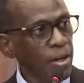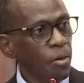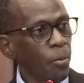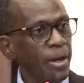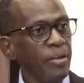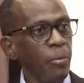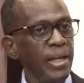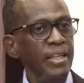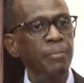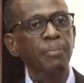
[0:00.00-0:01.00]
when
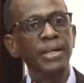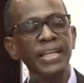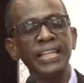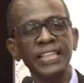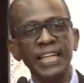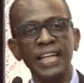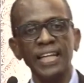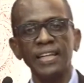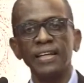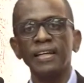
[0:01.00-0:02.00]
it predicted that
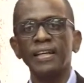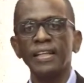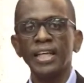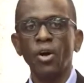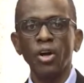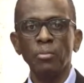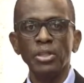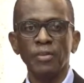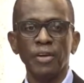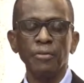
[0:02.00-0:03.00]
the economies
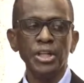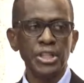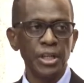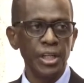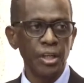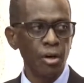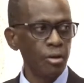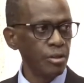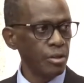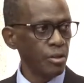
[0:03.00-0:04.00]
of the region, the
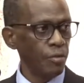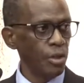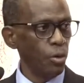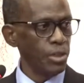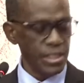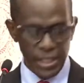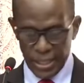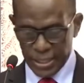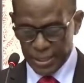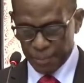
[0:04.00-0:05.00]
economies of the
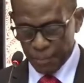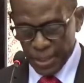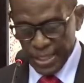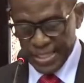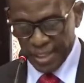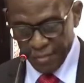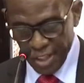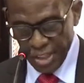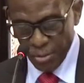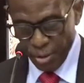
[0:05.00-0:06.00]
OECS, St.
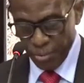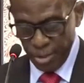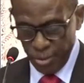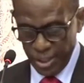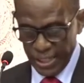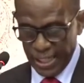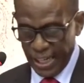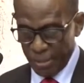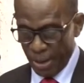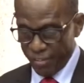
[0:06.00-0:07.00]
Vincent with a
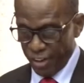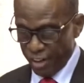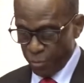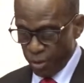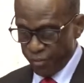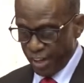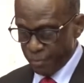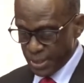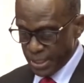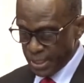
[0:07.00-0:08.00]
decline by
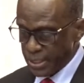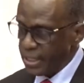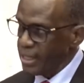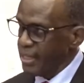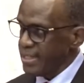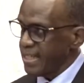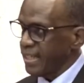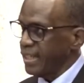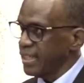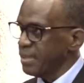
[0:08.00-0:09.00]
5.5%,
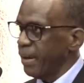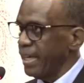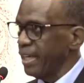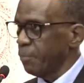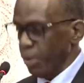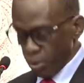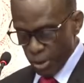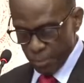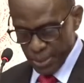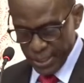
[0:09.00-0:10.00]
St. Kitts by
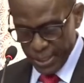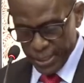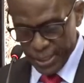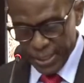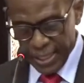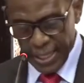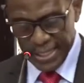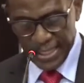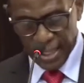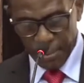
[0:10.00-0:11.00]
8.1%,
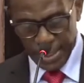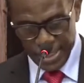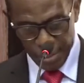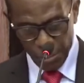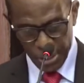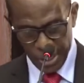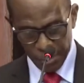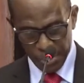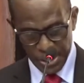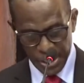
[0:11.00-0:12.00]
Antigua by
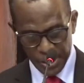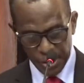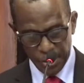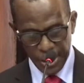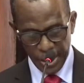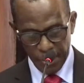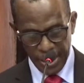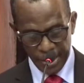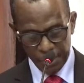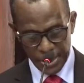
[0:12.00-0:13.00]
10.8%, Grenada
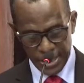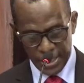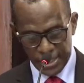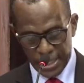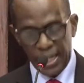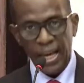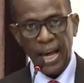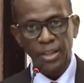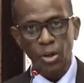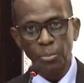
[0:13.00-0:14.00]
by 8%,
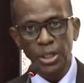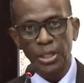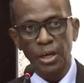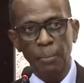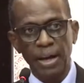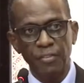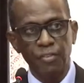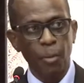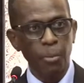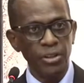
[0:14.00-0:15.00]
and Dominica by
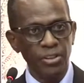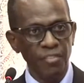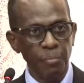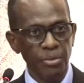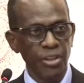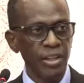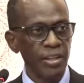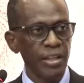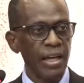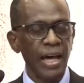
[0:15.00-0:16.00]

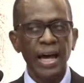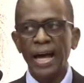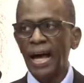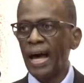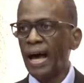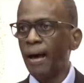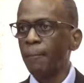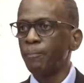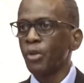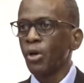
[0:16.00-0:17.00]

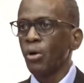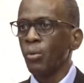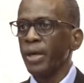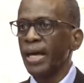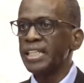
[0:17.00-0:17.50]
4.7%. We are